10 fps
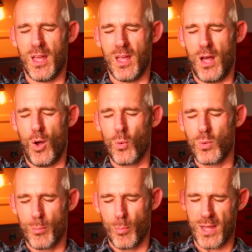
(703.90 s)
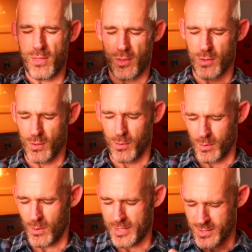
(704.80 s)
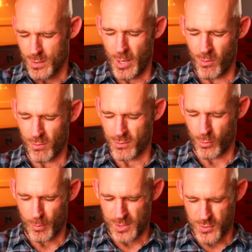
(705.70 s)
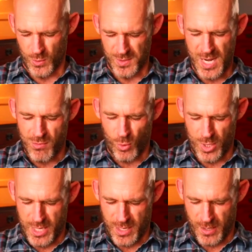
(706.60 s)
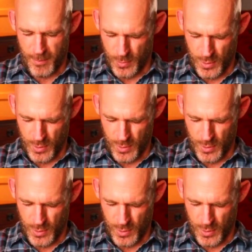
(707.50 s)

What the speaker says: Hold the breath. Clench the pelvic floor muscles. Navel in and up.